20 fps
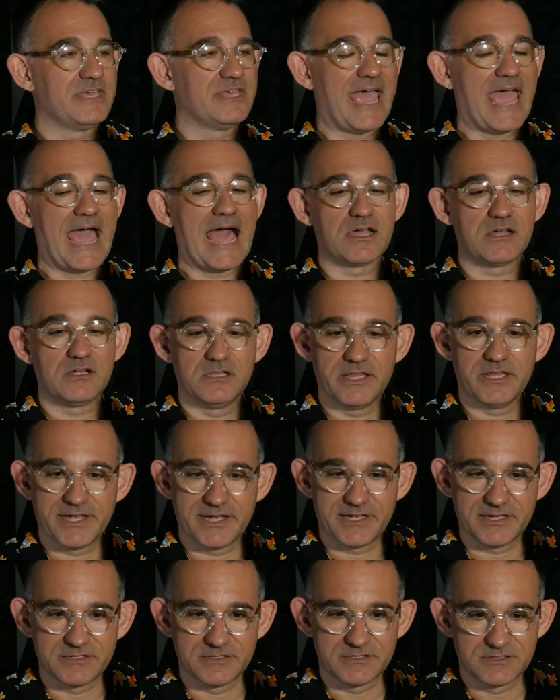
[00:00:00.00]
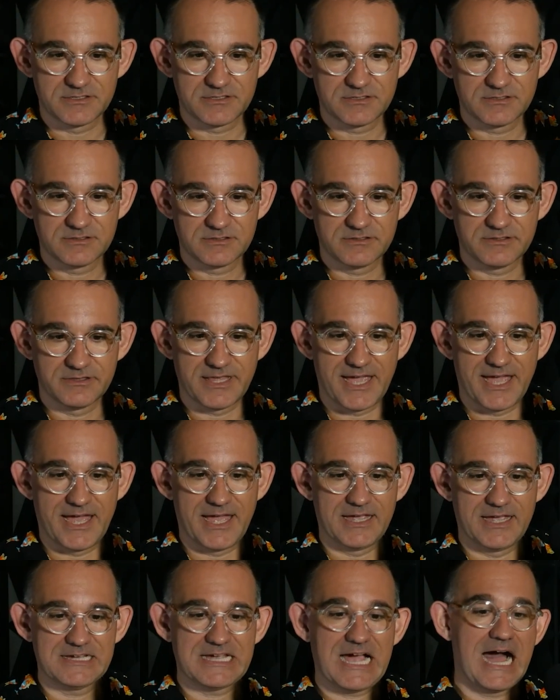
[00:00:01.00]
accolades
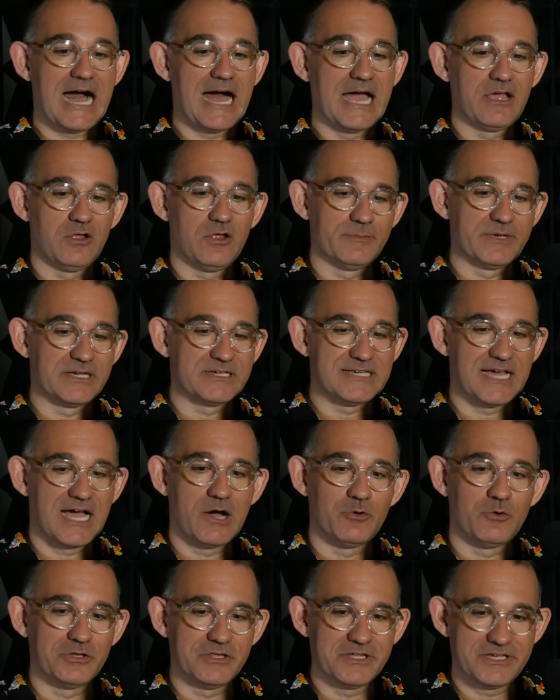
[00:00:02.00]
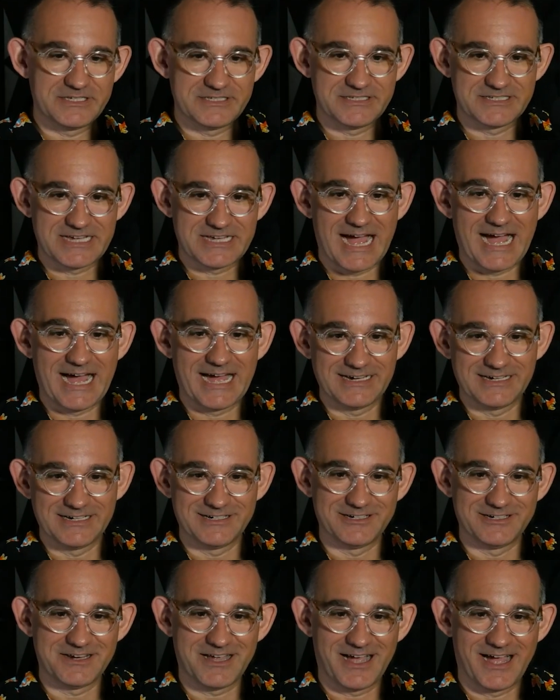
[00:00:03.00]
that Kyle McDowell has
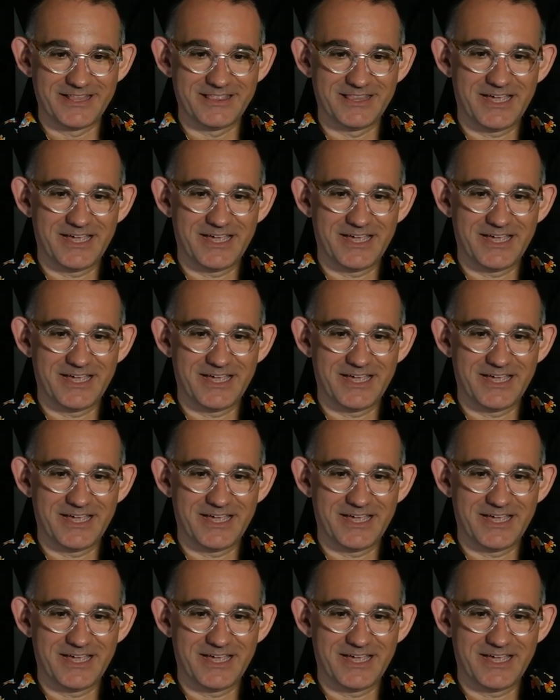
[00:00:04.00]
gotten on,